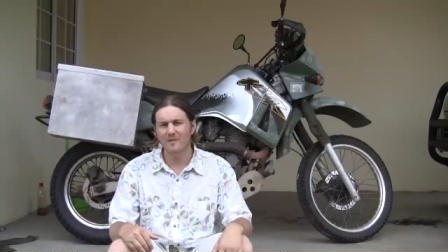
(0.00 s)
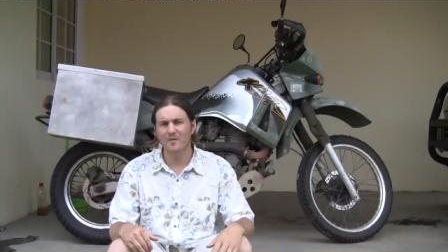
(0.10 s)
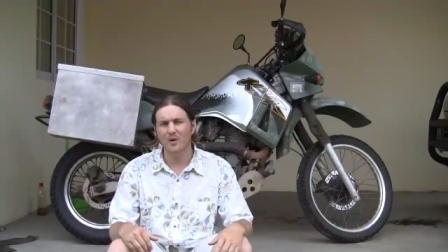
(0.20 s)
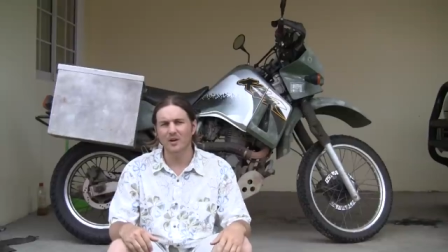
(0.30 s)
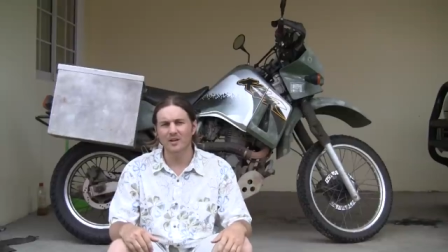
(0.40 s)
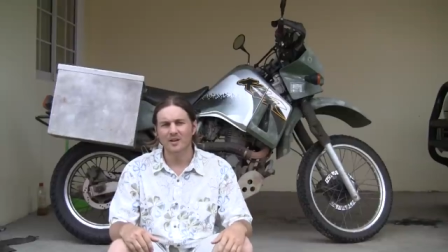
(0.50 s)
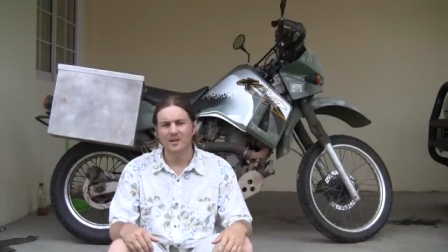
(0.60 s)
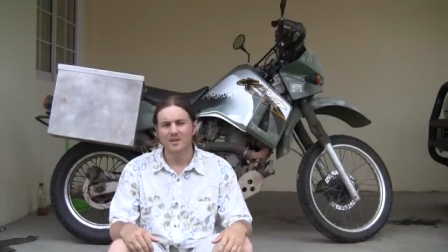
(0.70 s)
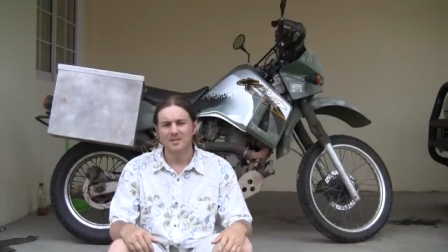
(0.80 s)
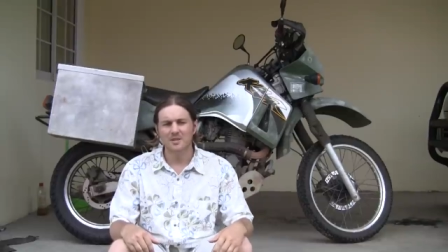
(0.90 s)
go for it.
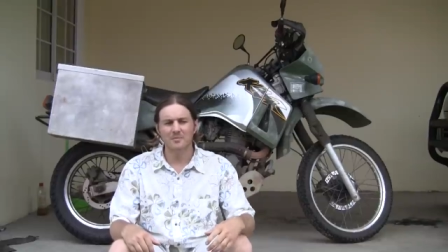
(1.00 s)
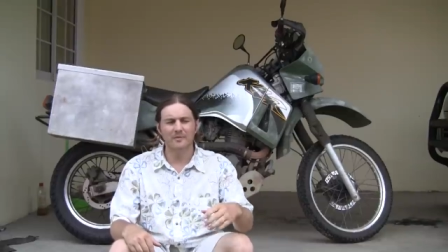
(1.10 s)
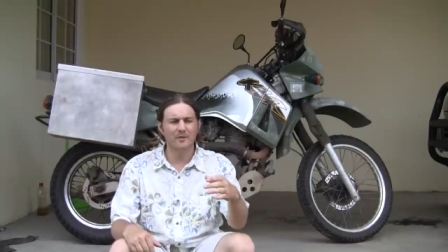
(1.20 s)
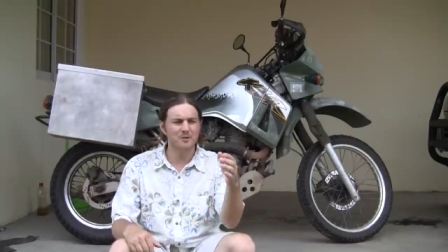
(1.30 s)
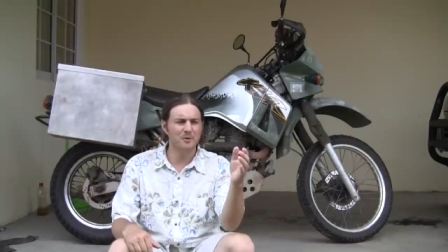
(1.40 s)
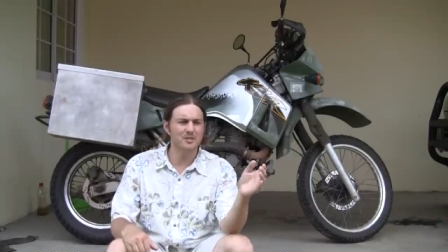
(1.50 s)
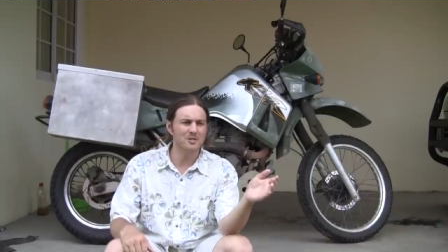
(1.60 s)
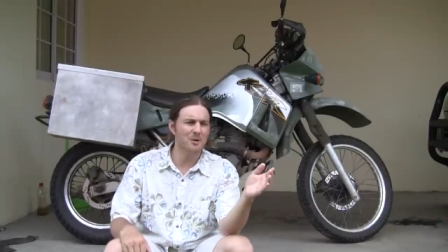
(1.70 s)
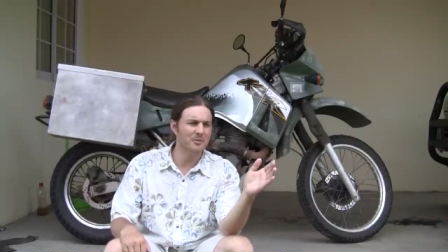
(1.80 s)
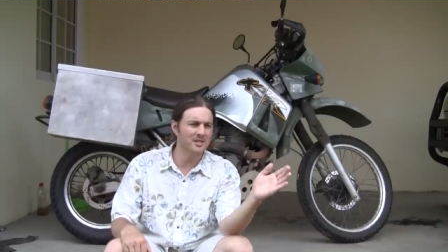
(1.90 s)
Some, the first person
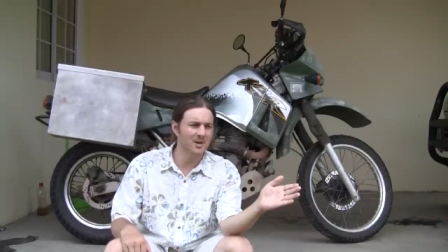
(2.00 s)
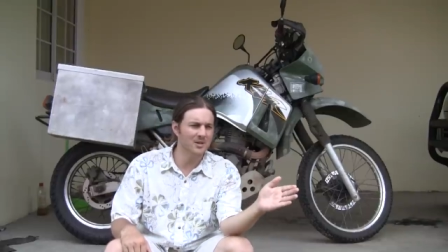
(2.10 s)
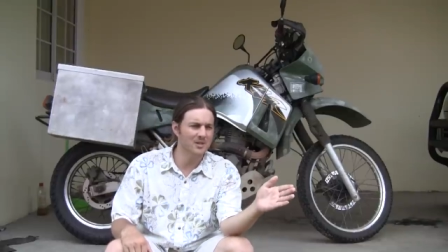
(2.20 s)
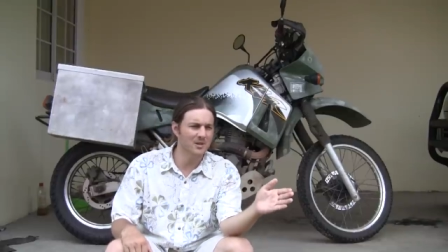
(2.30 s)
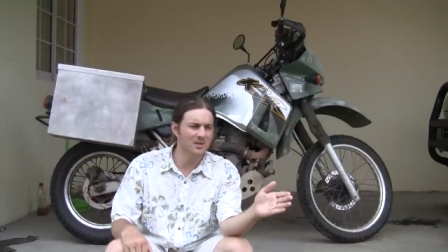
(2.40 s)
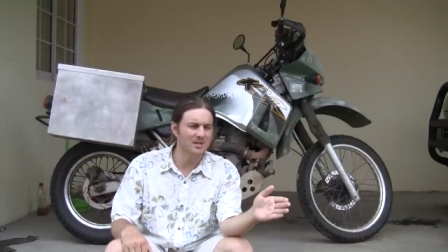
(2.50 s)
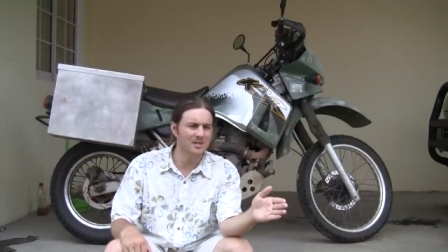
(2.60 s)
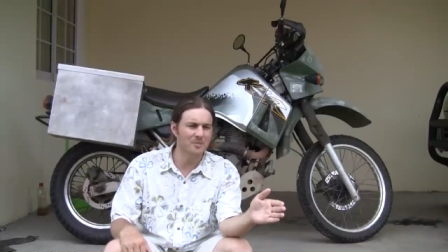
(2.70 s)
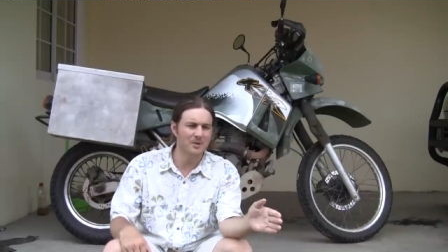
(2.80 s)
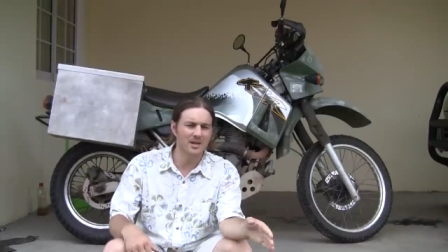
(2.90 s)
told me, don't do it, it's
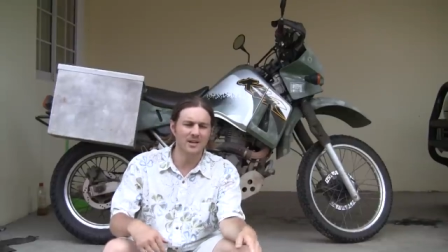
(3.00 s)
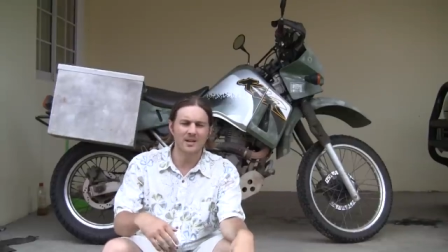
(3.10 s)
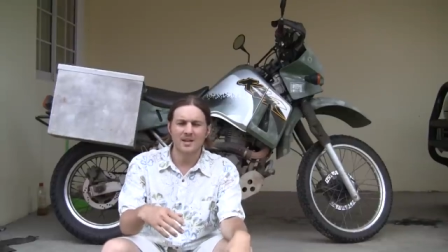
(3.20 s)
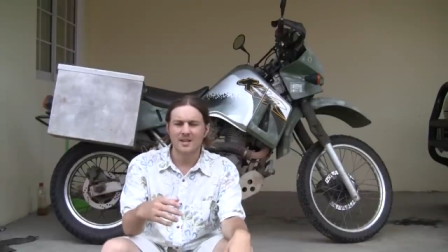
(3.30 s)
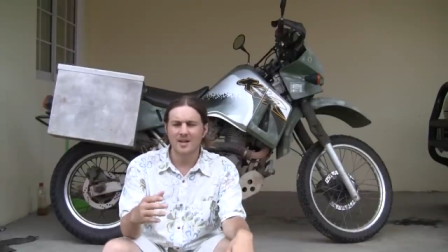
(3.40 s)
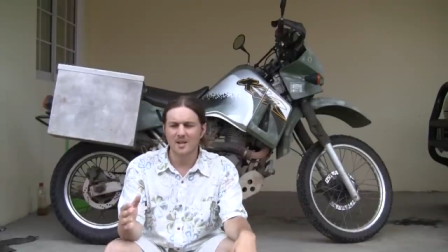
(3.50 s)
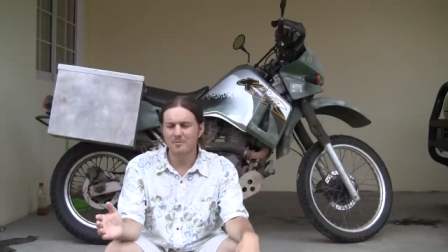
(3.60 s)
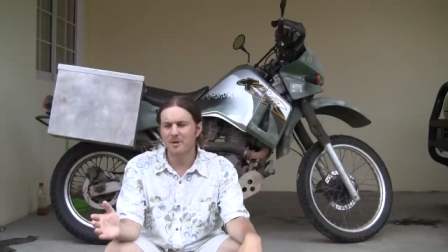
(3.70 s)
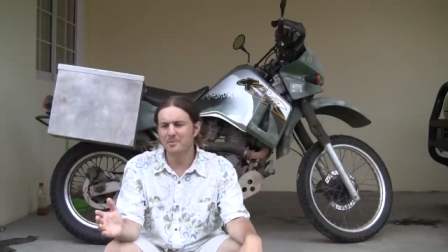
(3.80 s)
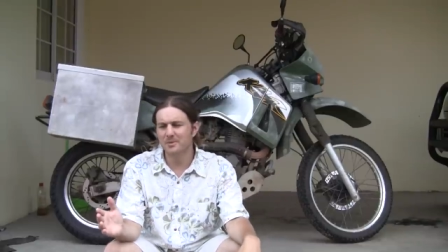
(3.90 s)
too big. The
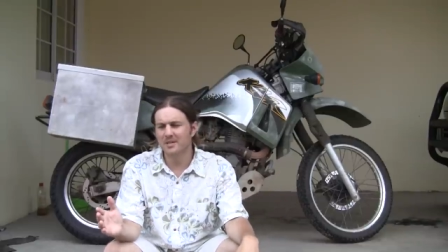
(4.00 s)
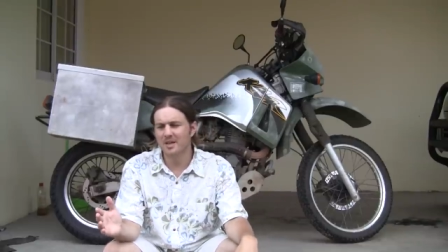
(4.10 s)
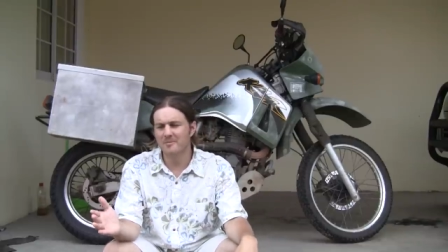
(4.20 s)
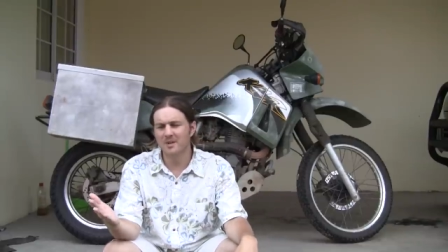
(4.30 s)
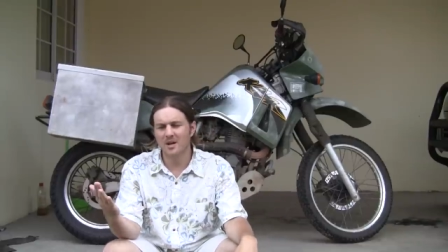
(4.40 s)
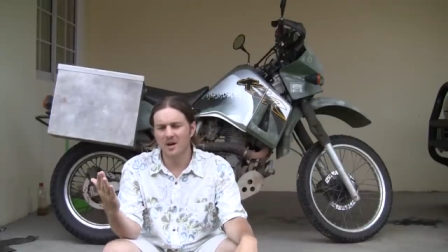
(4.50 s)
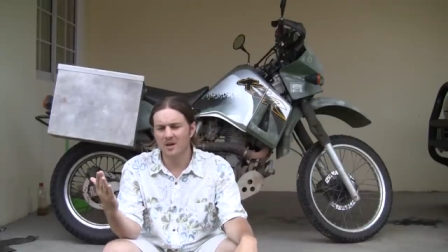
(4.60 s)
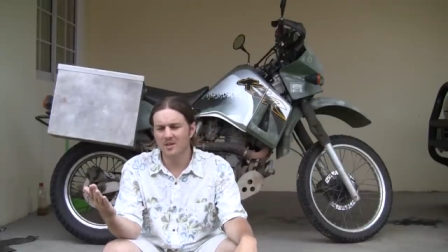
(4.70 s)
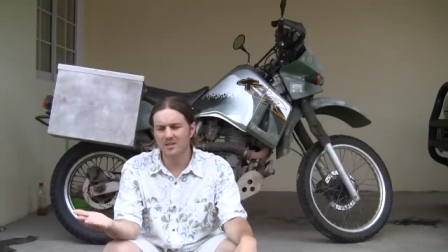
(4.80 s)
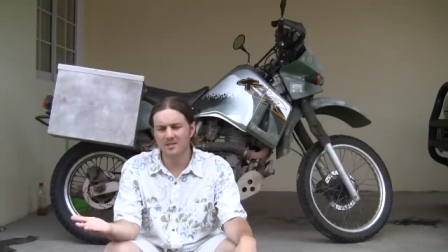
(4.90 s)
other people were telling me,
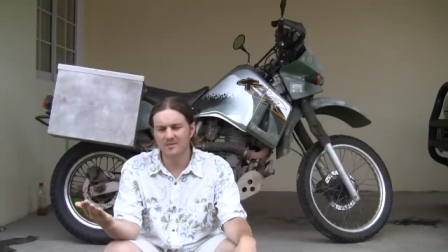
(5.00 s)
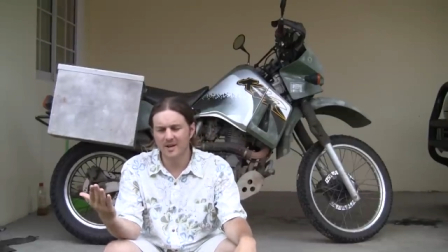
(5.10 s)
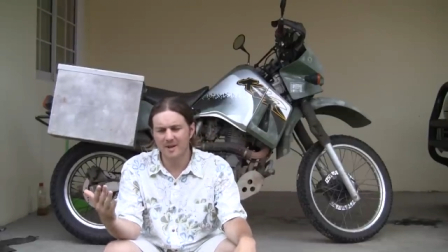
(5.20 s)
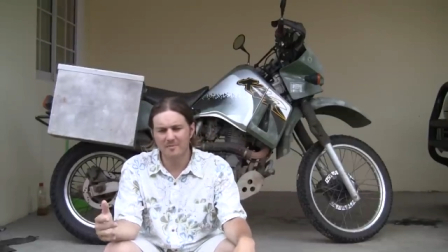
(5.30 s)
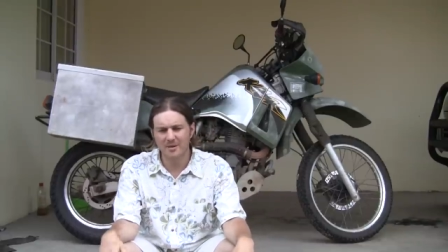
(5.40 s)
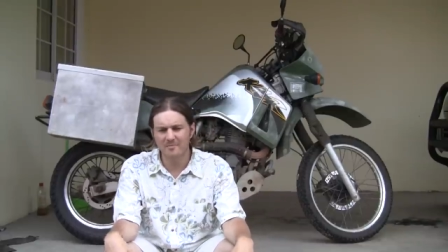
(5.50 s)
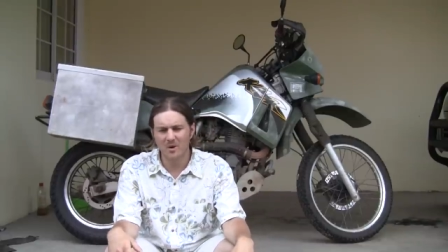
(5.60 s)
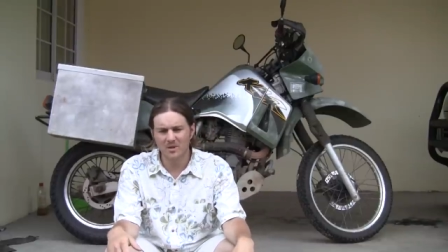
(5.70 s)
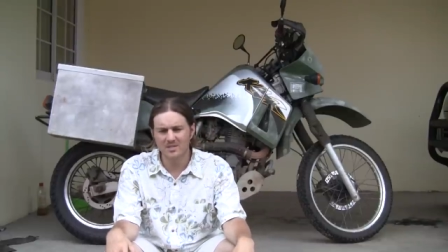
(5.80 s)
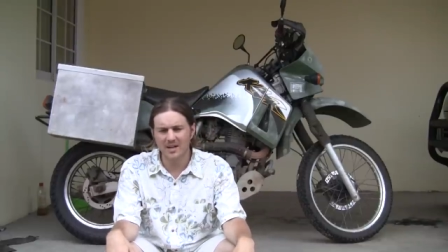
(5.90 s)
oh, you've got a big
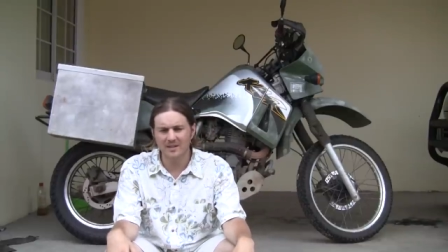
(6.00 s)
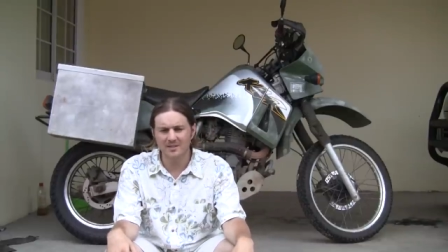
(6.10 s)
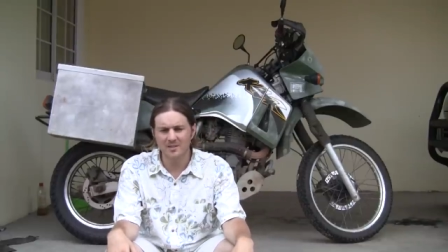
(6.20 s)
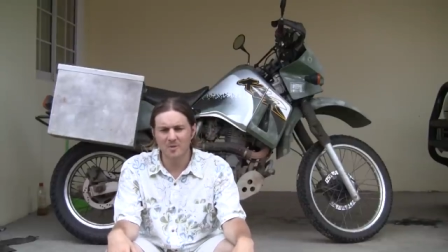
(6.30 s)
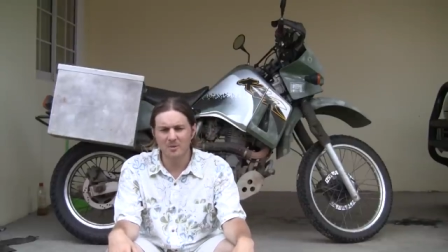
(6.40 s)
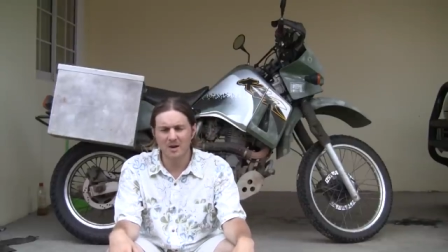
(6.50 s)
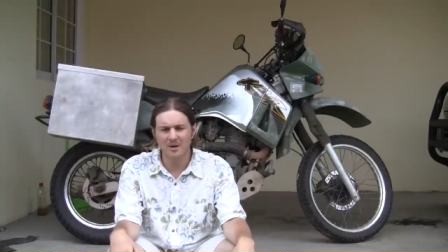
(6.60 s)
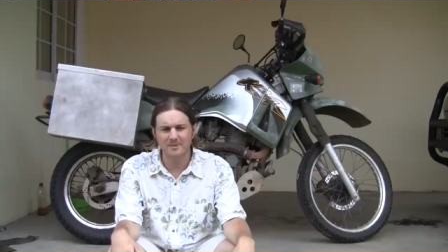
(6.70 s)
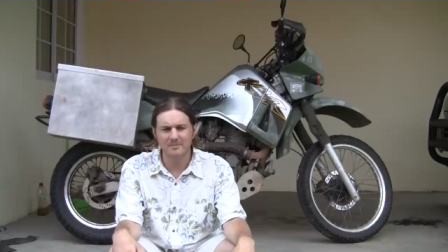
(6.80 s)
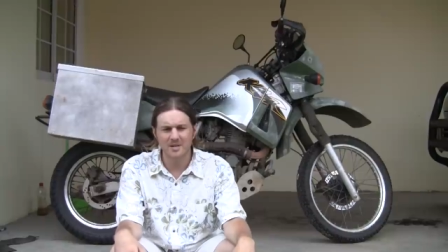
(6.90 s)
motorcycle, it's no
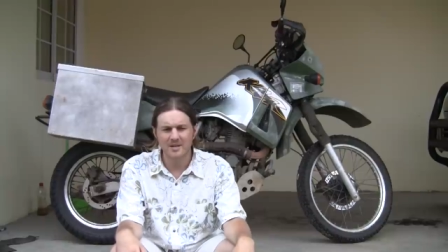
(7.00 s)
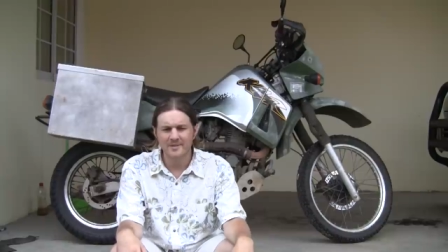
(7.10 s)
problem.